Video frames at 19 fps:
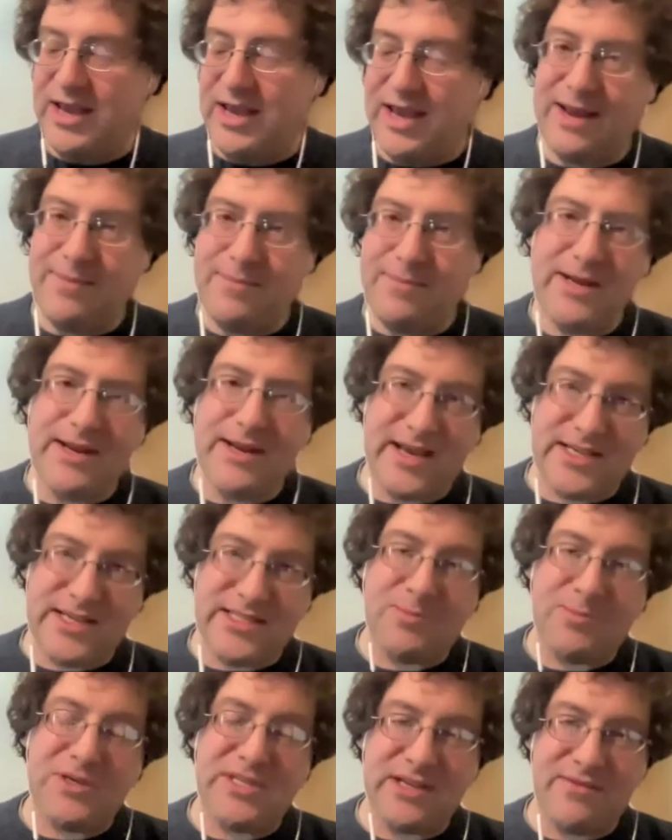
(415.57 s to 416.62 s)
and I might ask
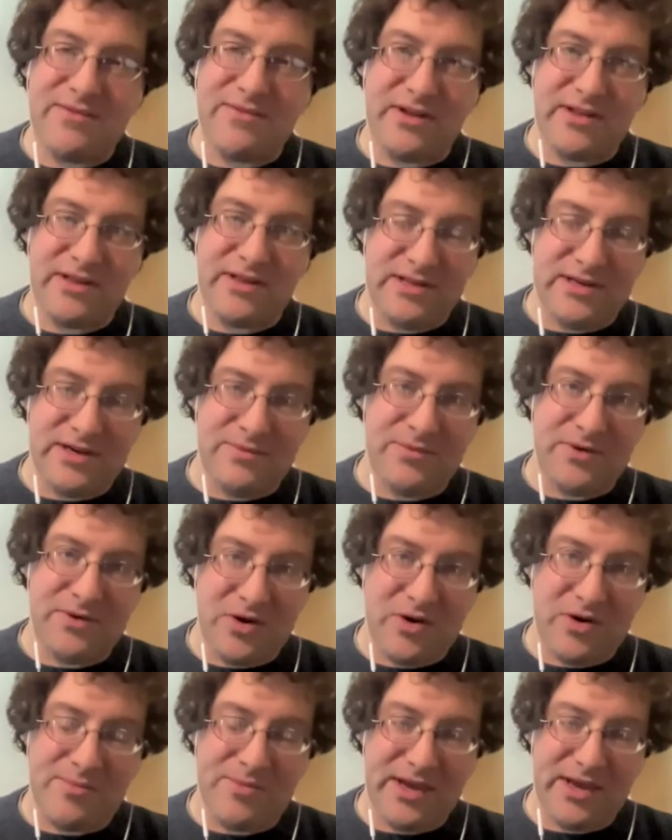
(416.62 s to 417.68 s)
specifically the
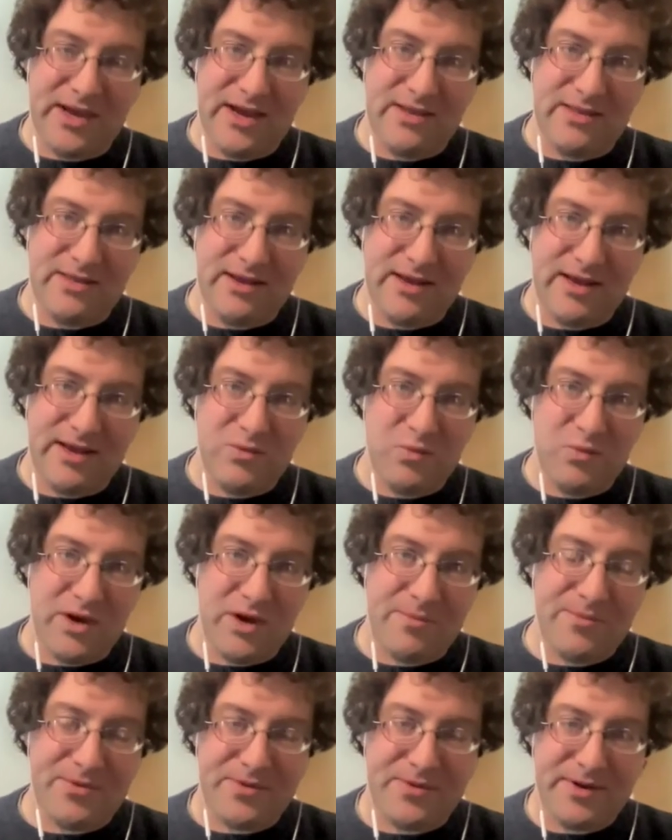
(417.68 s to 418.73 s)
WRBA and
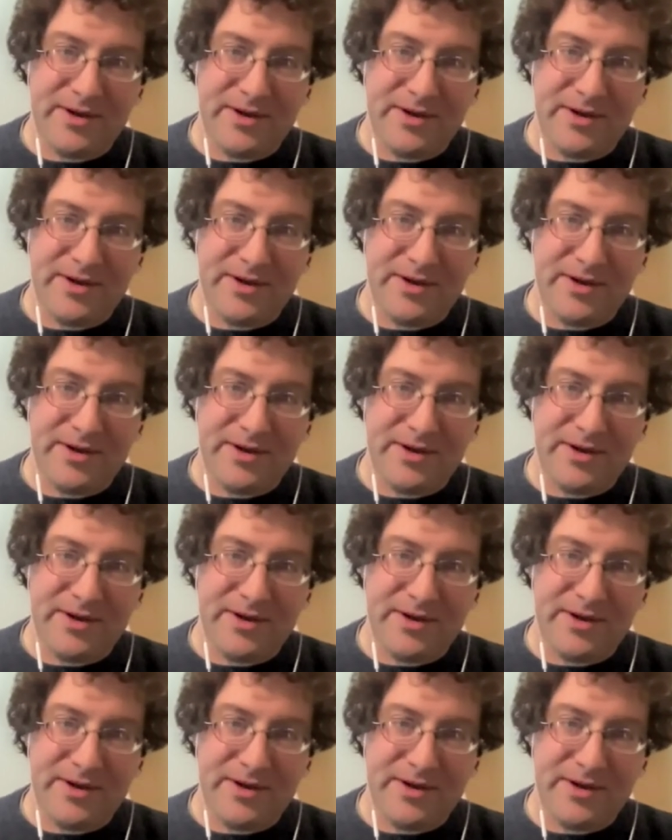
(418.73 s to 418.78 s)
WIP,